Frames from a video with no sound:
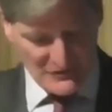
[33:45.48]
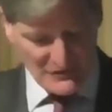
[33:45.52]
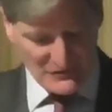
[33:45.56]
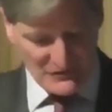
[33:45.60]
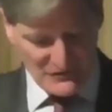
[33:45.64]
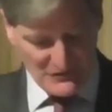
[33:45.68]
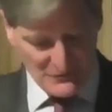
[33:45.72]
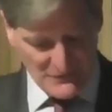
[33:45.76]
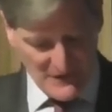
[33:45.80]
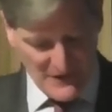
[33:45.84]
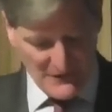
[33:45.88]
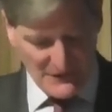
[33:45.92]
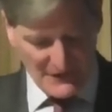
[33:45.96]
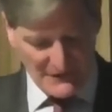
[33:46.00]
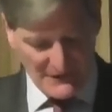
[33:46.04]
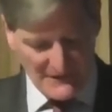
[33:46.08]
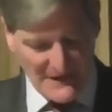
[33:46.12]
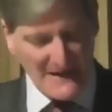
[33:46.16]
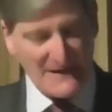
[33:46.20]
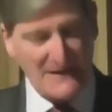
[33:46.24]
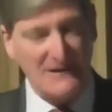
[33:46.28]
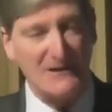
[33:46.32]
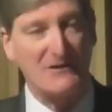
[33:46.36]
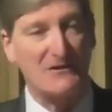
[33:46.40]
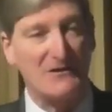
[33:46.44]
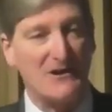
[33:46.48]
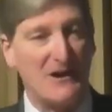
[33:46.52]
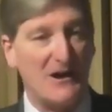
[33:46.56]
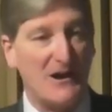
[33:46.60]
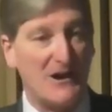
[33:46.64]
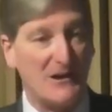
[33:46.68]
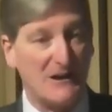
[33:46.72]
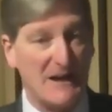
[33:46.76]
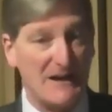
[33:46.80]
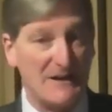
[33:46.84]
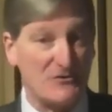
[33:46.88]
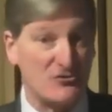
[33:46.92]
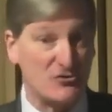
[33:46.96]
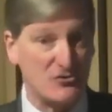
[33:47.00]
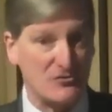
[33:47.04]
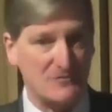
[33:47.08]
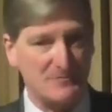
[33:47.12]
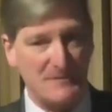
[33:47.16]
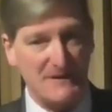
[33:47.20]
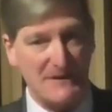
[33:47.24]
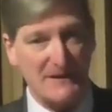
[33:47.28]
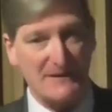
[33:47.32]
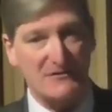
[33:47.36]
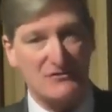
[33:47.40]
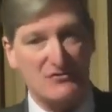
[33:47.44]
as to whether Leila Khaled should
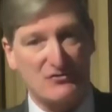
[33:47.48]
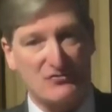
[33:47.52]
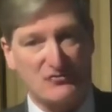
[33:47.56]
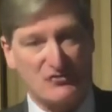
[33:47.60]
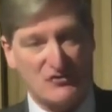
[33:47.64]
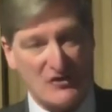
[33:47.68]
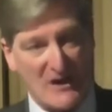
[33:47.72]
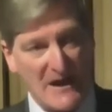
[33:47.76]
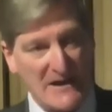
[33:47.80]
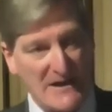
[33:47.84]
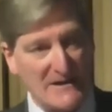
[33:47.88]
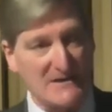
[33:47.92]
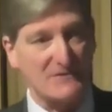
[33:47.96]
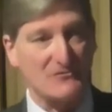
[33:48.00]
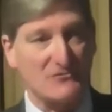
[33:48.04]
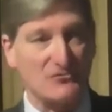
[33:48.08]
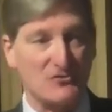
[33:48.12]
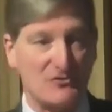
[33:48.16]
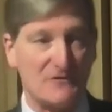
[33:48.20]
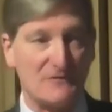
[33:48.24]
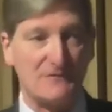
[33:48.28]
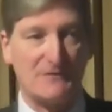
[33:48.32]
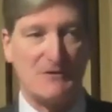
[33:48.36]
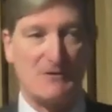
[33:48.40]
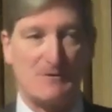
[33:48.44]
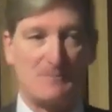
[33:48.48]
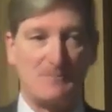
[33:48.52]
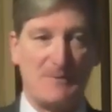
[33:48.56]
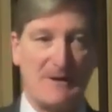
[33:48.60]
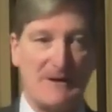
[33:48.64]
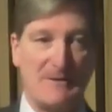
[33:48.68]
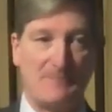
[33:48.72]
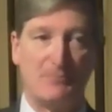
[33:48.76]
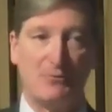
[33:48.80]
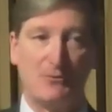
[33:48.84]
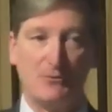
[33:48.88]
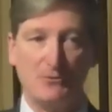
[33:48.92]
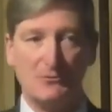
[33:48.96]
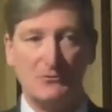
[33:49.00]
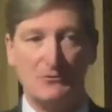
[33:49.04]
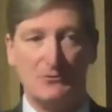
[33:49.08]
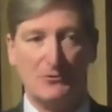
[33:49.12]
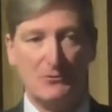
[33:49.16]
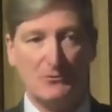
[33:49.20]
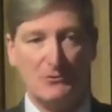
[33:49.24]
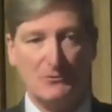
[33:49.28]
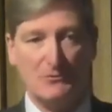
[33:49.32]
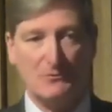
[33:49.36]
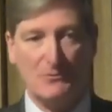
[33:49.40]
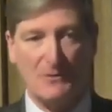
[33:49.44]
be exchanged for the people
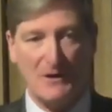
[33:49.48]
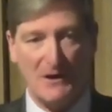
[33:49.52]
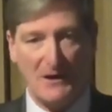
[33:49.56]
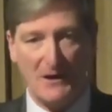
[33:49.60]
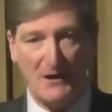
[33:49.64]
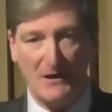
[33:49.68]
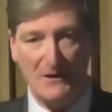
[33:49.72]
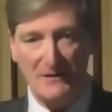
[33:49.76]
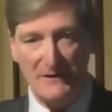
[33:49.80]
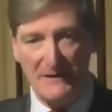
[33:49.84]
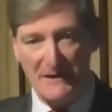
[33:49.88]
who were